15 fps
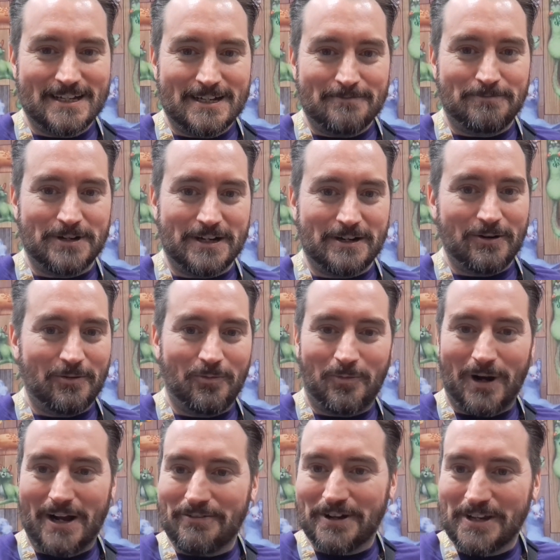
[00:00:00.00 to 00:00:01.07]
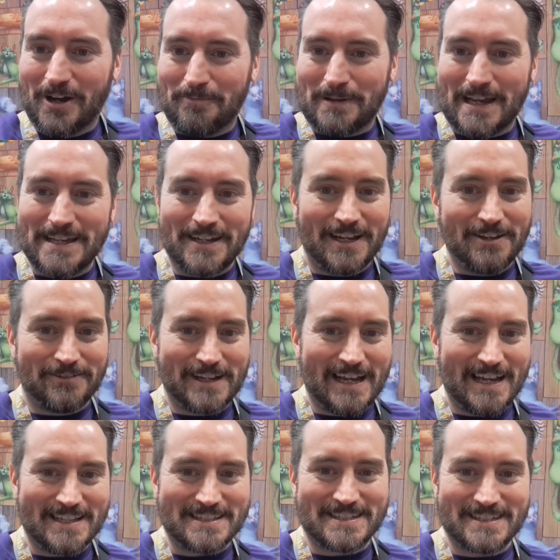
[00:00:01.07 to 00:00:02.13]
But why have I not played Isle of
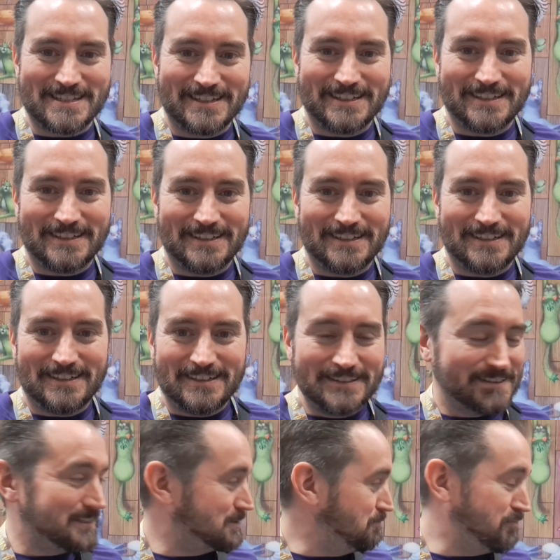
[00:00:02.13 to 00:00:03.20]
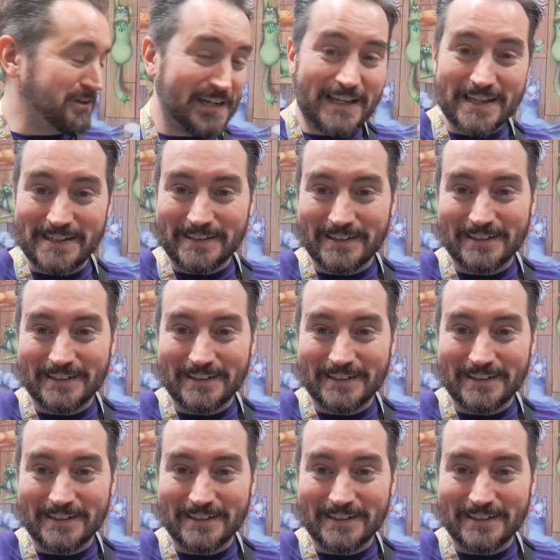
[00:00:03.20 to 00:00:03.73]
Cats? It's brilliant.